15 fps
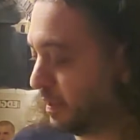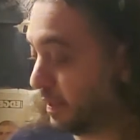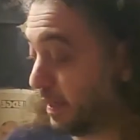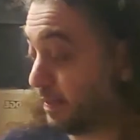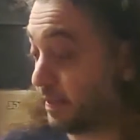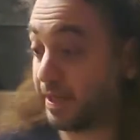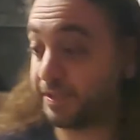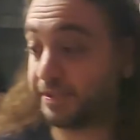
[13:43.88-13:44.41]

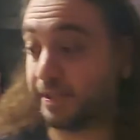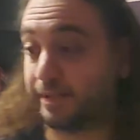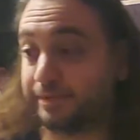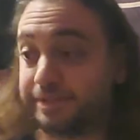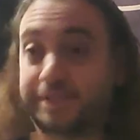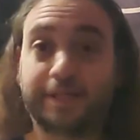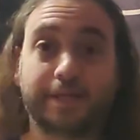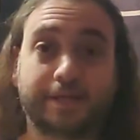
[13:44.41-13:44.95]
And like I said,
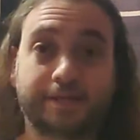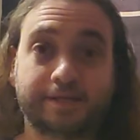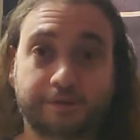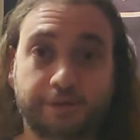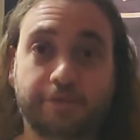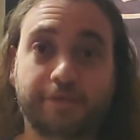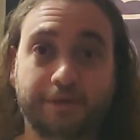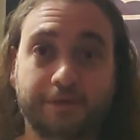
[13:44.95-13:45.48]
seeing it in
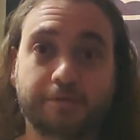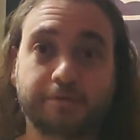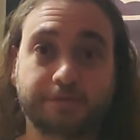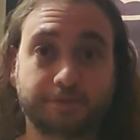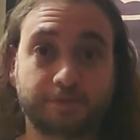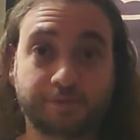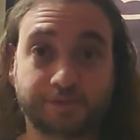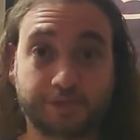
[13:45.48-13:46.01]
the
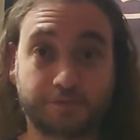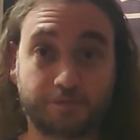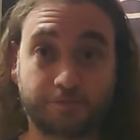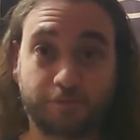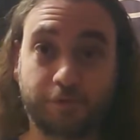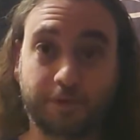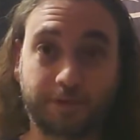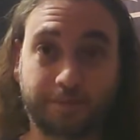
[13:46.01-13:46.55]
theaters was a
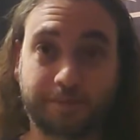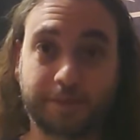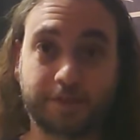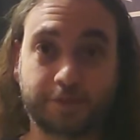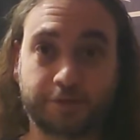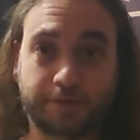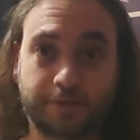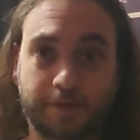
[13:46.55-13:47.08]
really
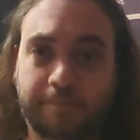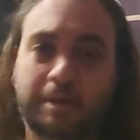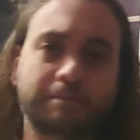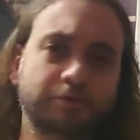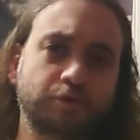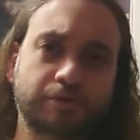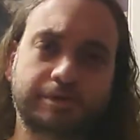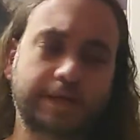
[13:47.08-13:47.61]
big treat. I mean,
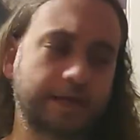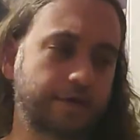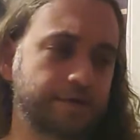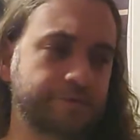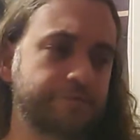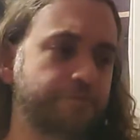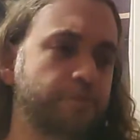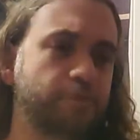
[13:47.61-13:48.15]
I'm sure
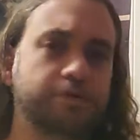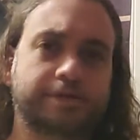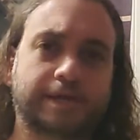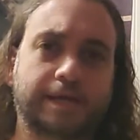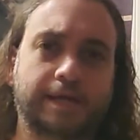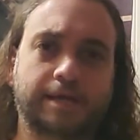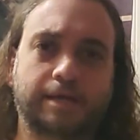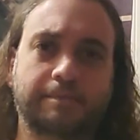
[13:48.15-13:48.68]
now
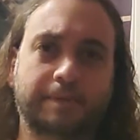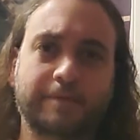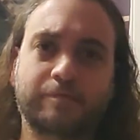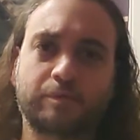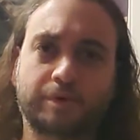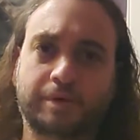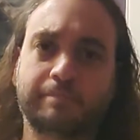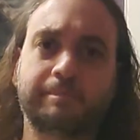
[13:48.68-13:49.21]
4K. I mean,
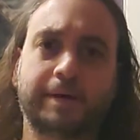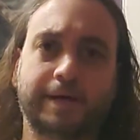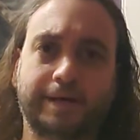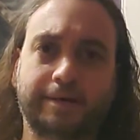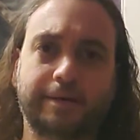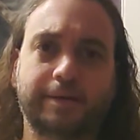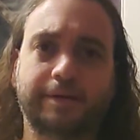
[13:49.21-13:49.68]
everyone could buy